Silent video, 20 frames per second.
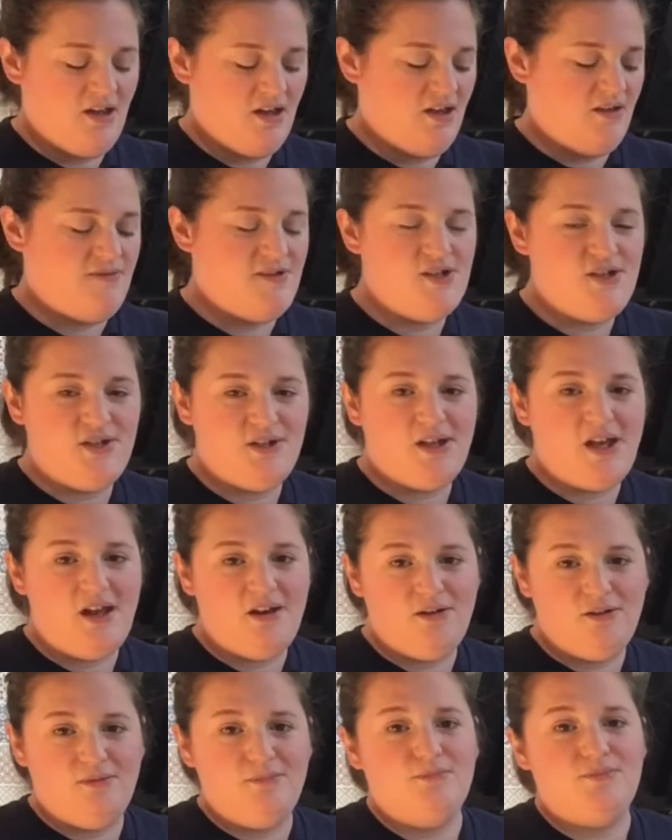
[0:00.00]
If you do
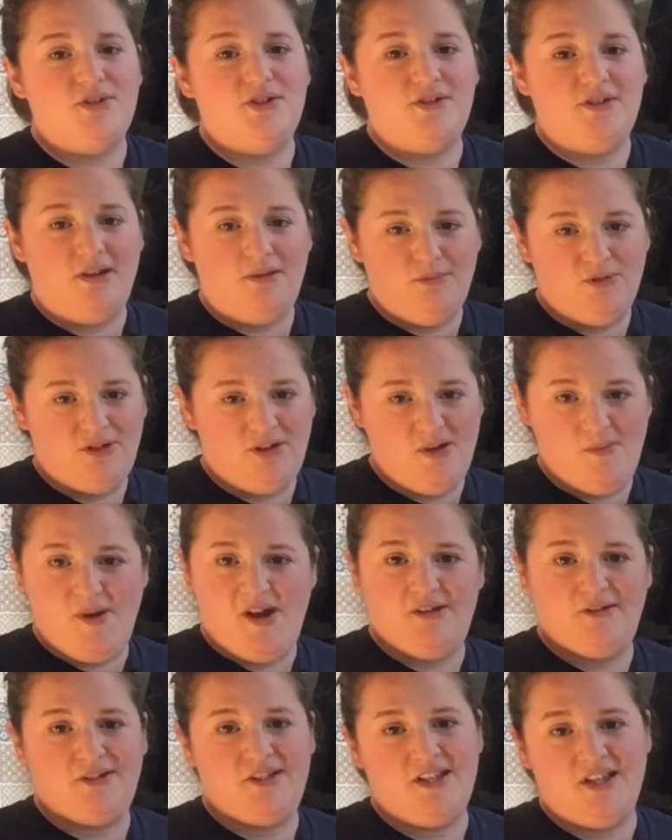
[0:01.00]
get lumps, don't worry
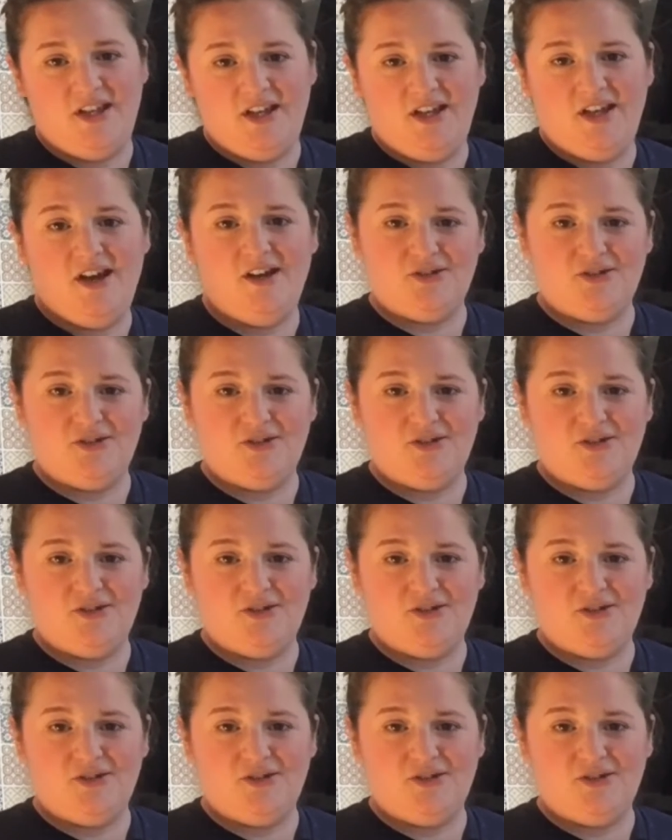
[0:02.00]
about it.